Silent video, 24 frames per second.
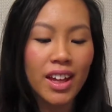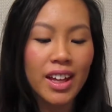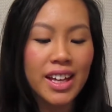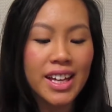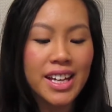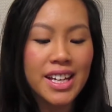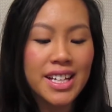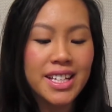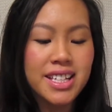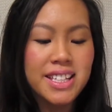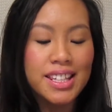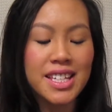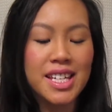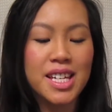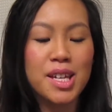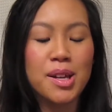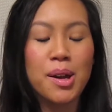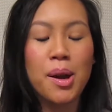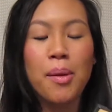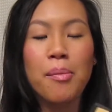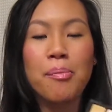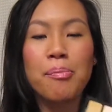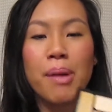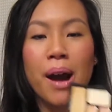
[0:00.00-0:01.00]
is
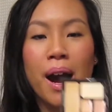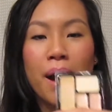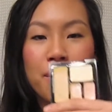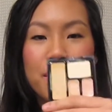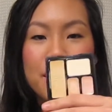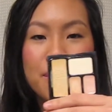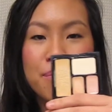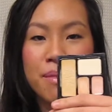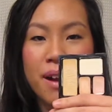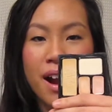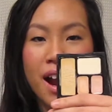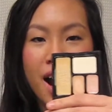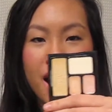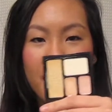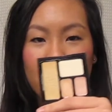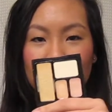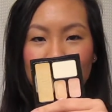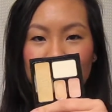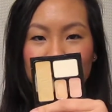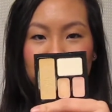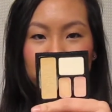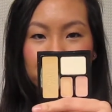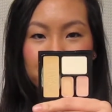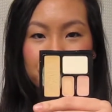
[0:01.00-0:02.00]
the Bobbi
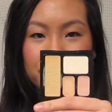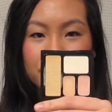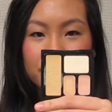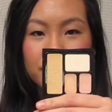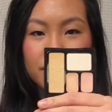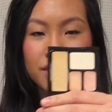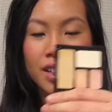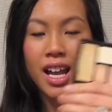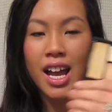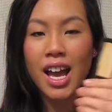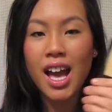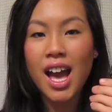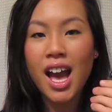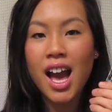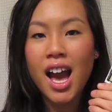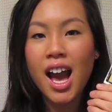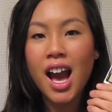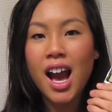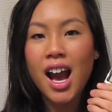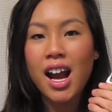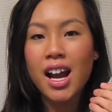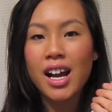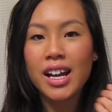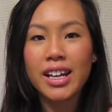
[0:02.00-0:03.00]
Brown
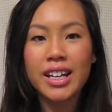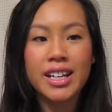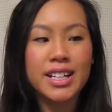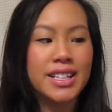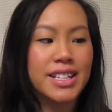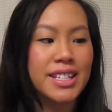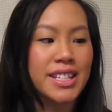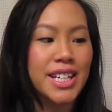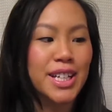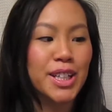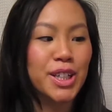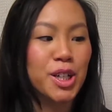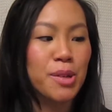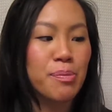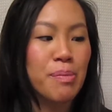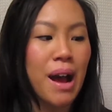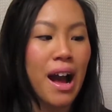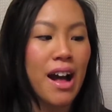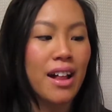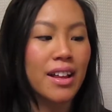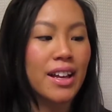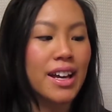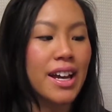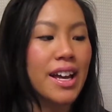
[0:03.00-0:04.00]
Concealer
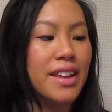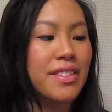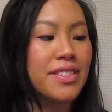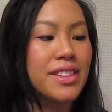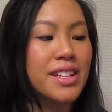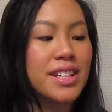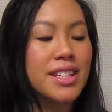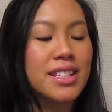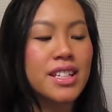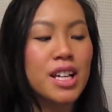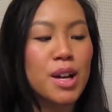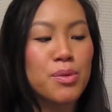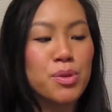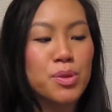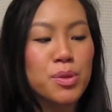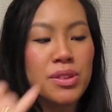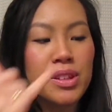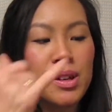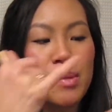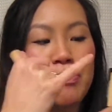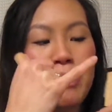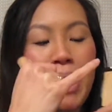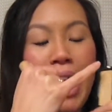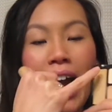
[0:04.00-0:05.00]
Palette. And this comes with
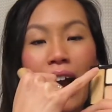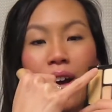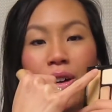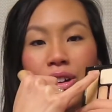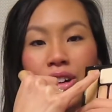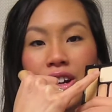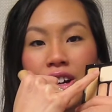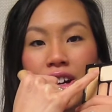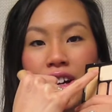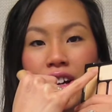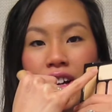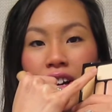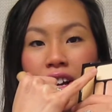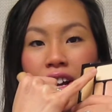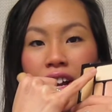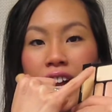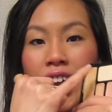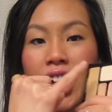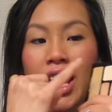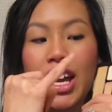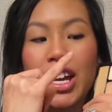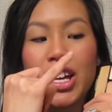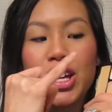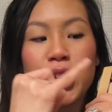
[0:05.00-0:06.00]
a powder,
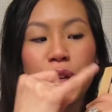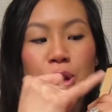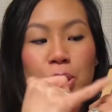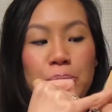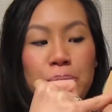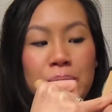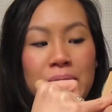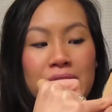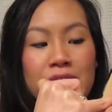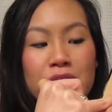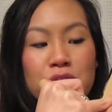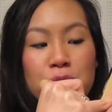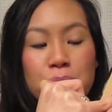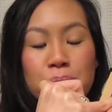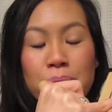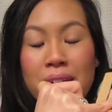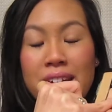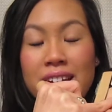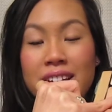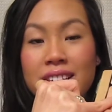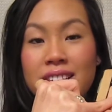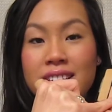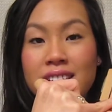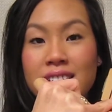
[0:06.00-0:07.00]
your peach
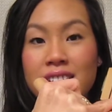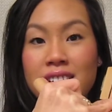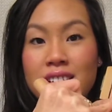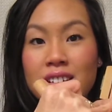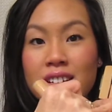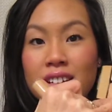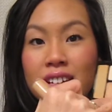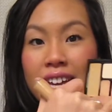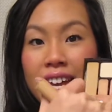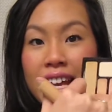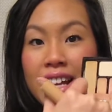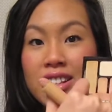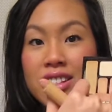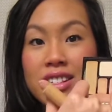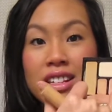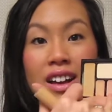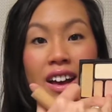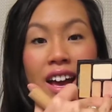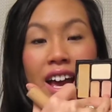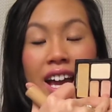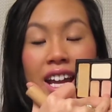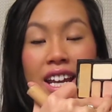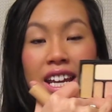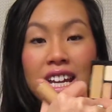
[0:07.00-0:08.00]
base to cancel
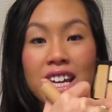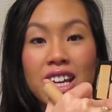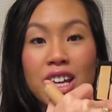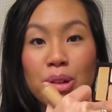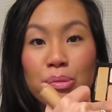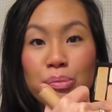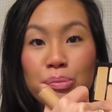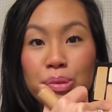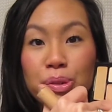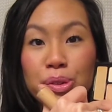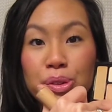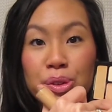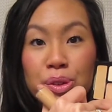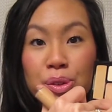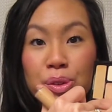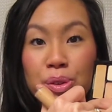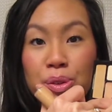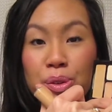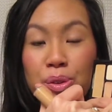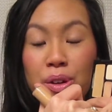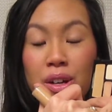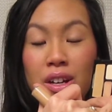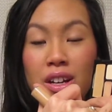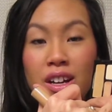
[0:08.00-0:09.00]
out any
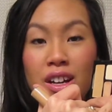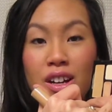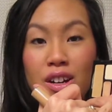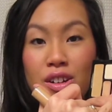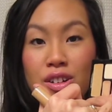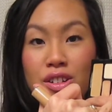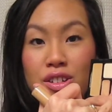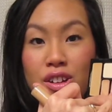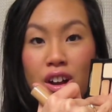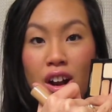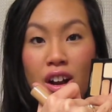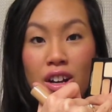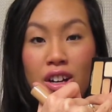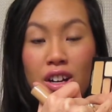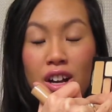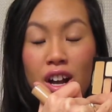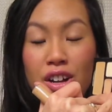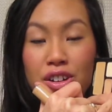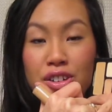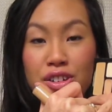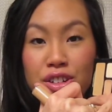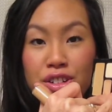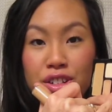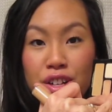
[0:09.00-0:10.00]
blue or dark
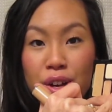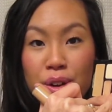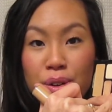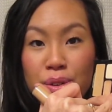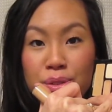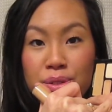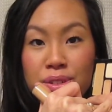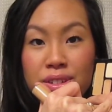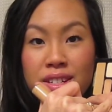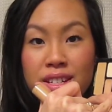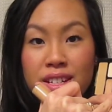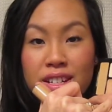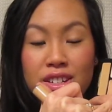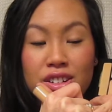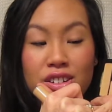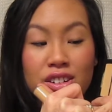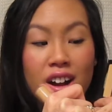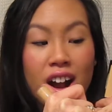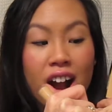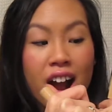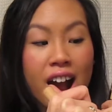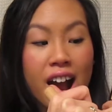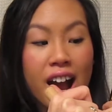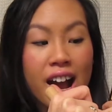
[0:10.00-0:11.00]
undertones in
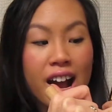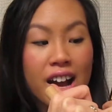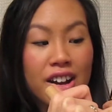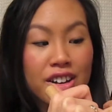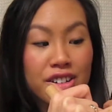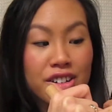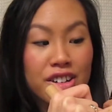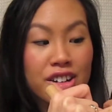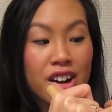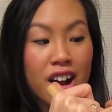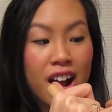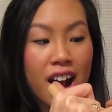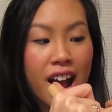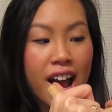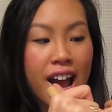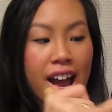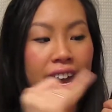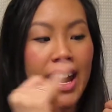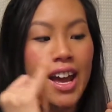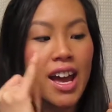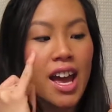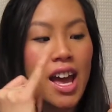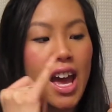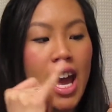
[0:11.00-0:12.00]
your eye, under your
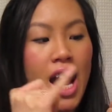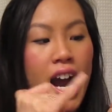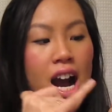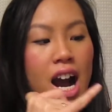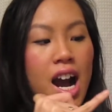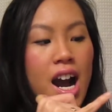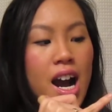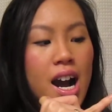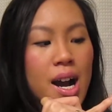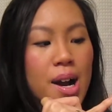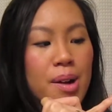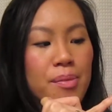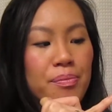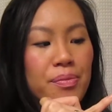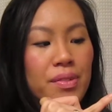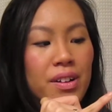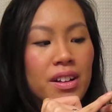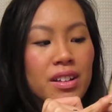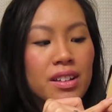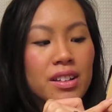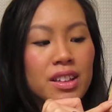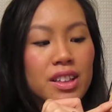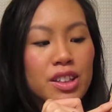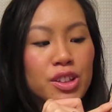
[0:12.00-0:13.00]
eye,
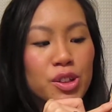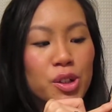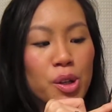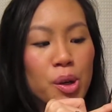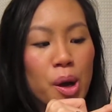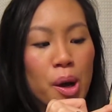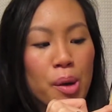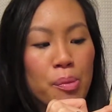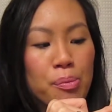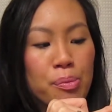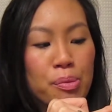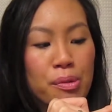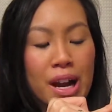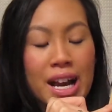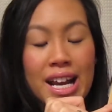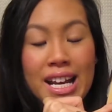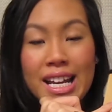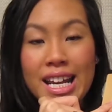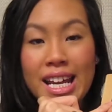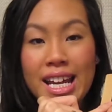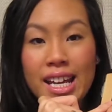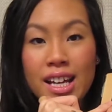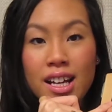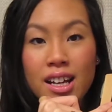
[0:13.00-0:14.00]
a
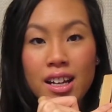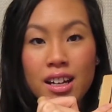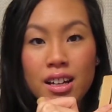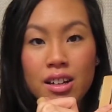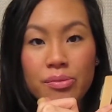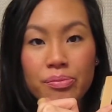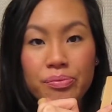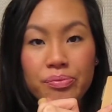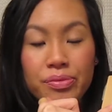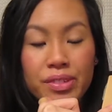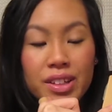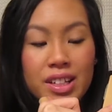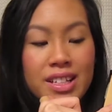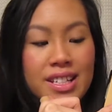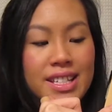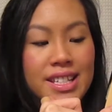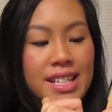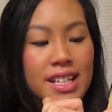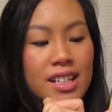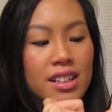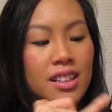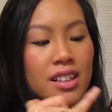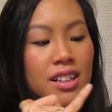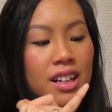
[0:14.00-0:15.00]
brightening
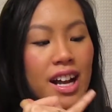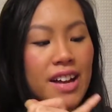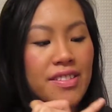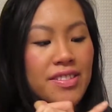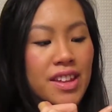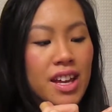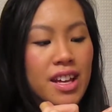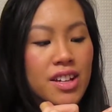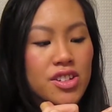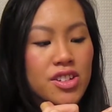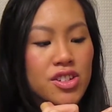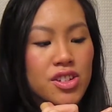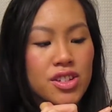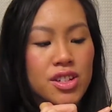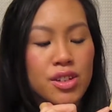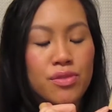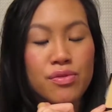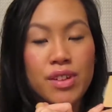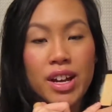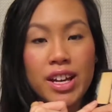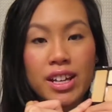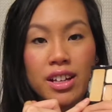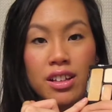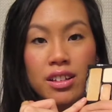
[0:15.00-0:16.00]
concealer, and then just a
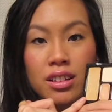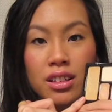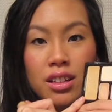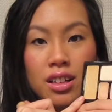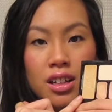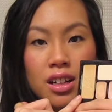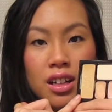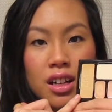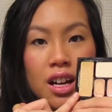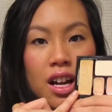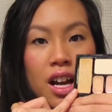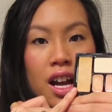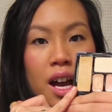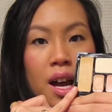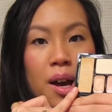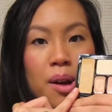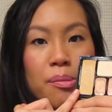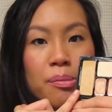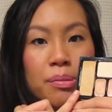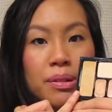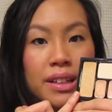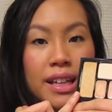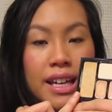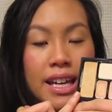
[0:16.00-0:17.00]
regular
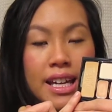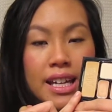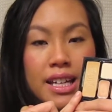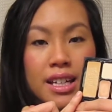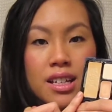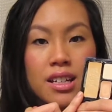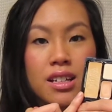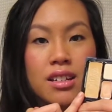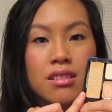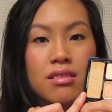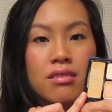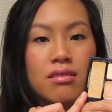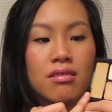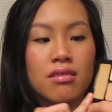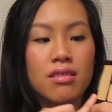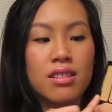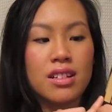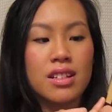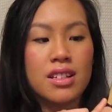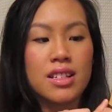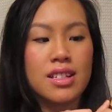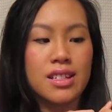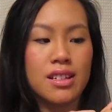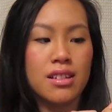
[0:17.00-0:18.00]
plain
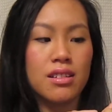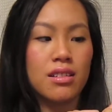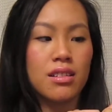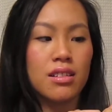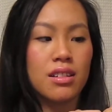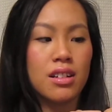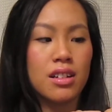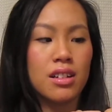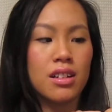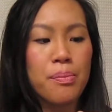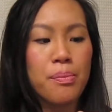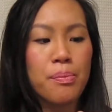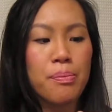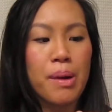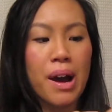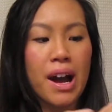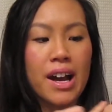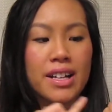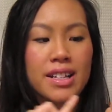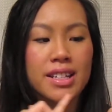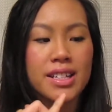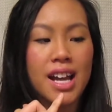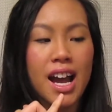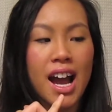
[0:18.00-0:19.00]
concealer.
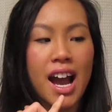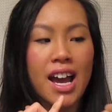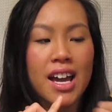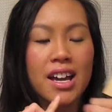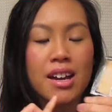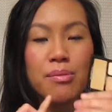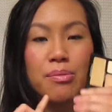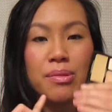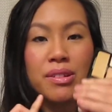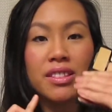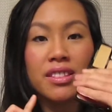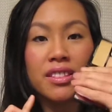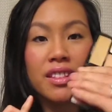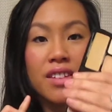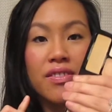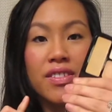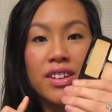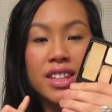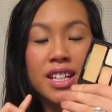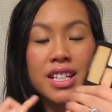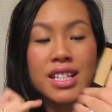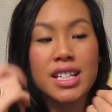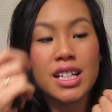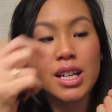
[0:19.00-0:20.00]
But I've been
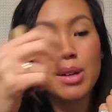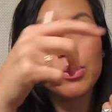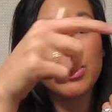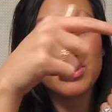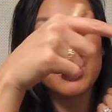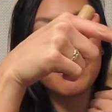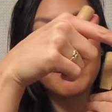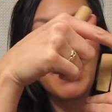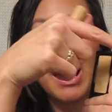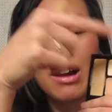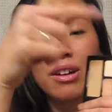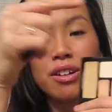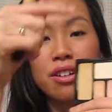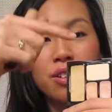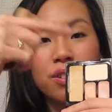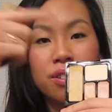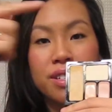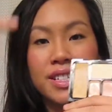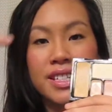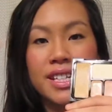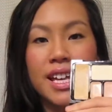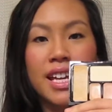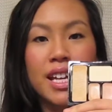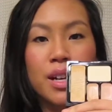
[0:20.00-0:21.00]
loving this. It comes with a powder you can
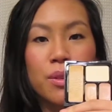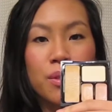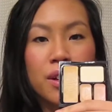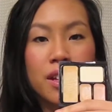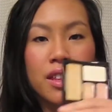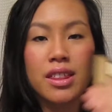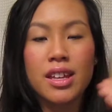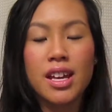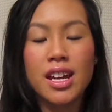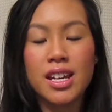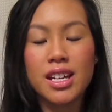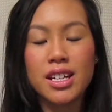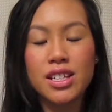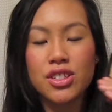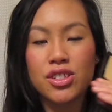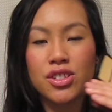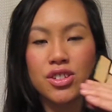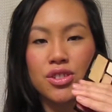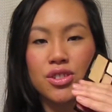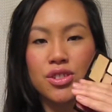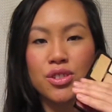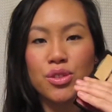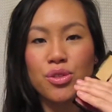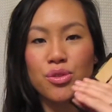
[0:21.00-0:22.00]
set it with, and it's
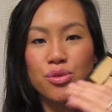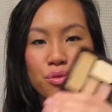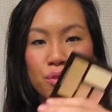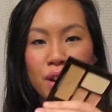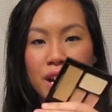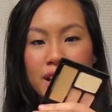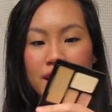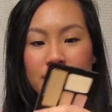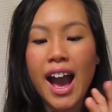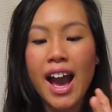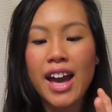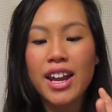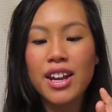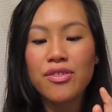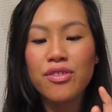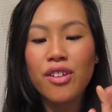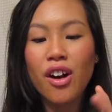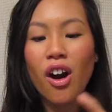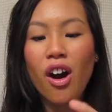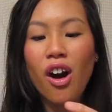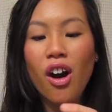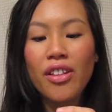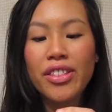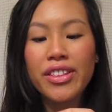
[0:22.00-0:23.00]
just great. Out of
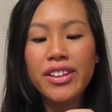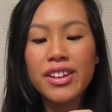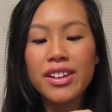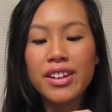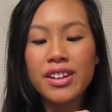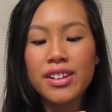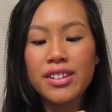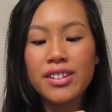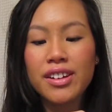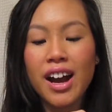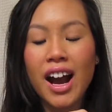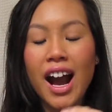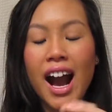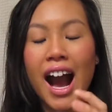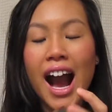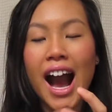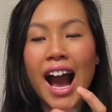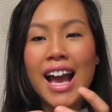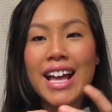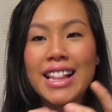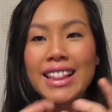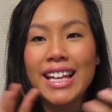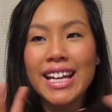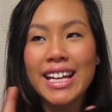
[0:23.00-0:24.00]
all the
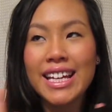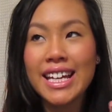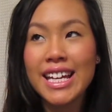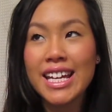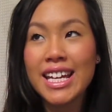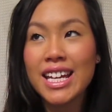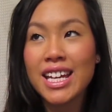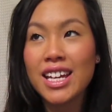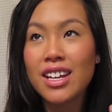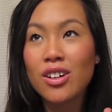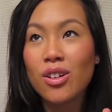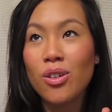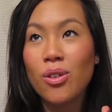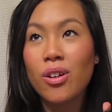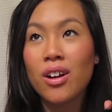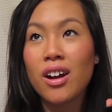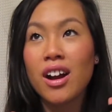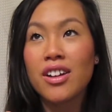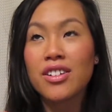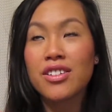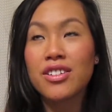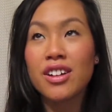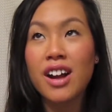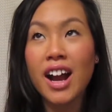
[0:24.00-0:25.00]
highlighting or
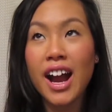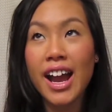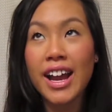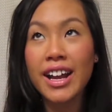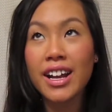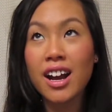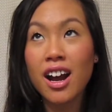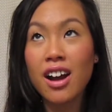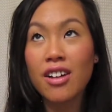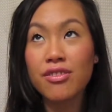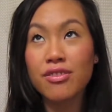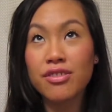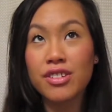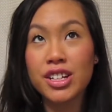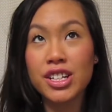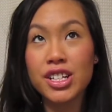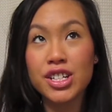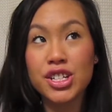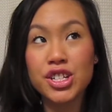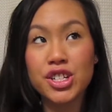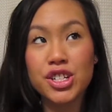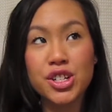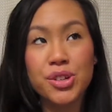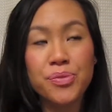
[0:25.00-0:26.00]
under eye
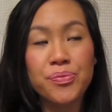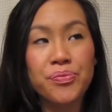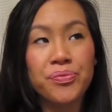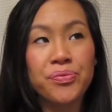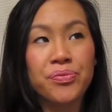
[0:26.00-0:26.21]
coverage